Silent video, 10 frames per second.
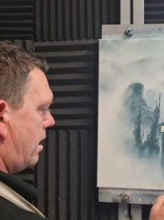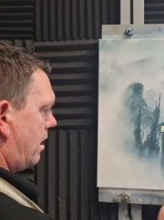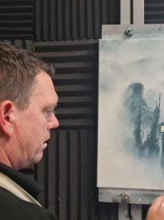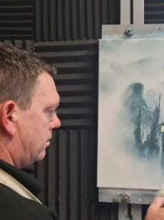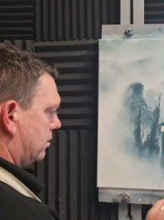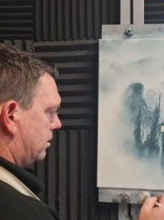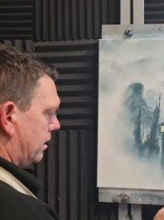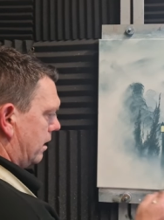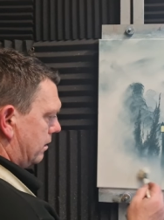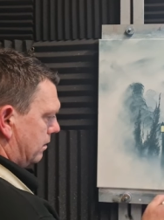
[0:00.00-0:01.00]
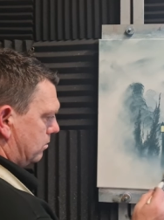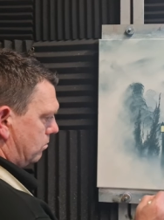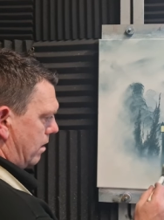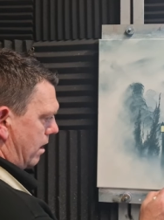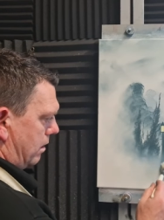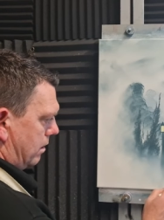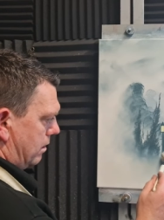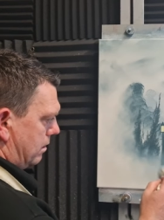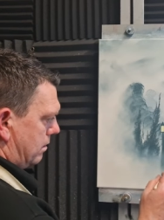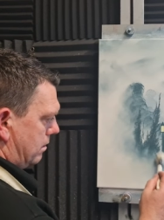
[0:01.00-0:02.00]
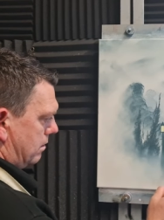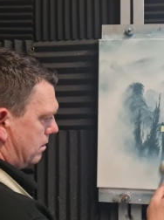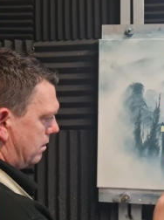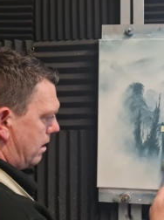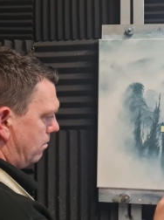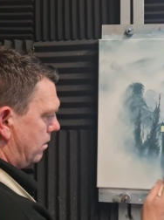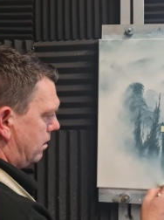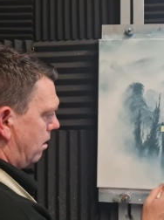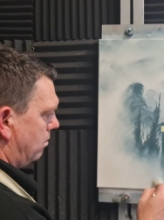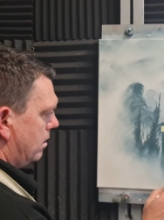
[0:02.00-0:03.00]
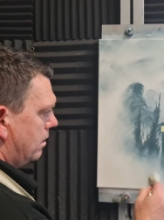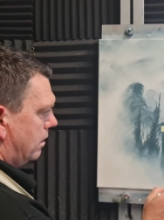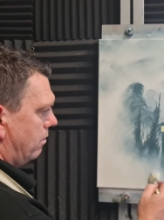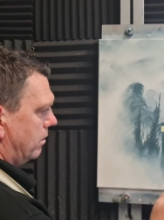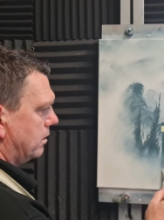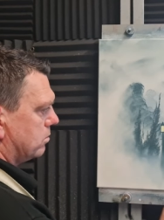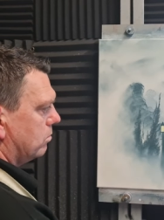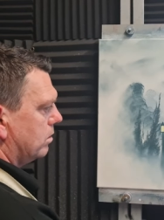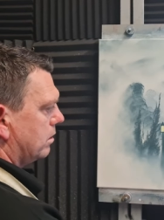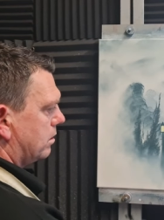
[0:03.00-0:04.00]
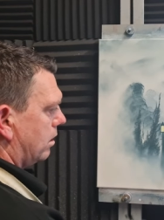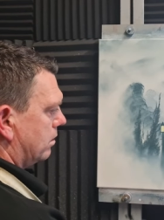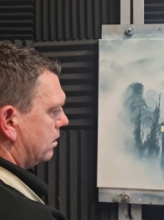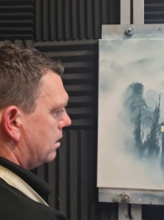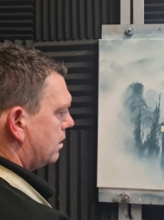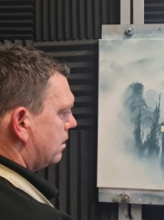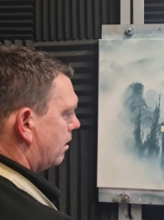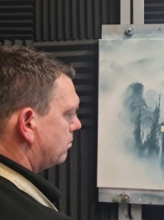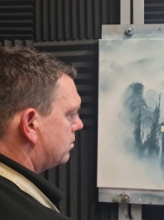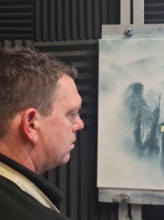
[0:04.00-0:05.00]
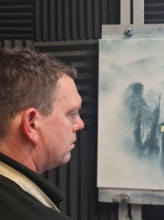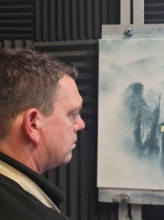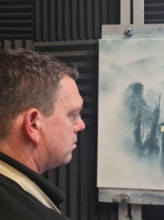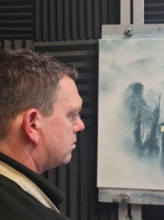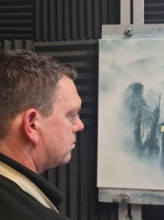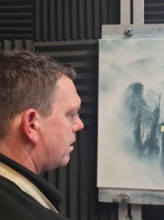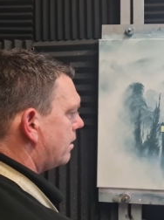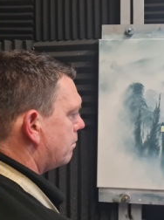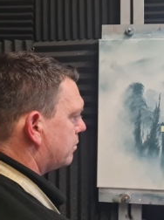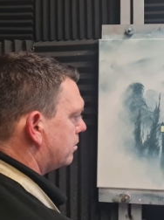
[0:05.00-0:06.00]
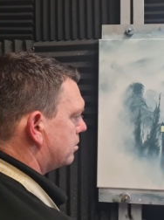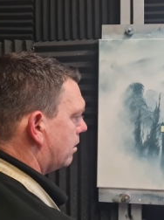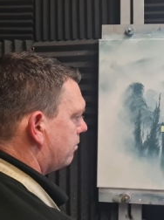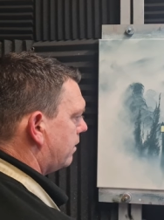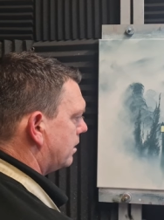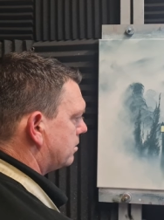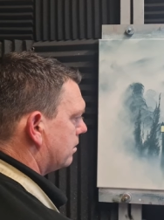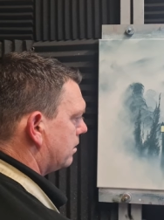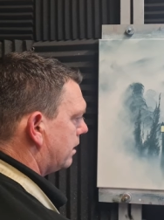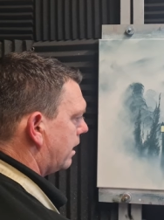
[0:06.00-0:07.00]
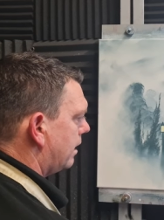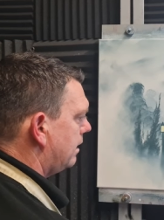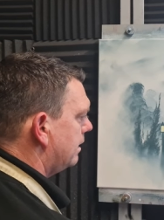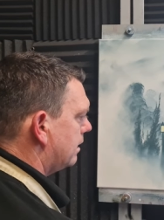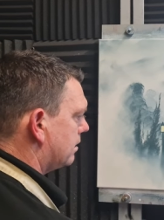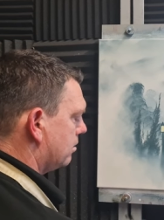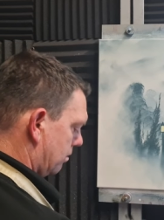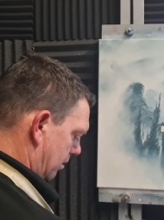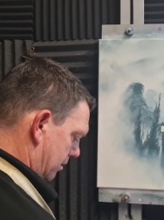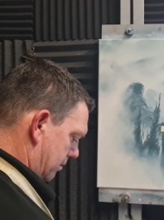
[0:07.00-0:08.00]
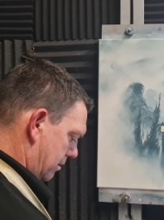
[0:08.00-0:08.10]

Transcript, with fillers: and across here as well. There we go. Right, we need to work on. I'm just going to just dry the brush off there so you can get a little colour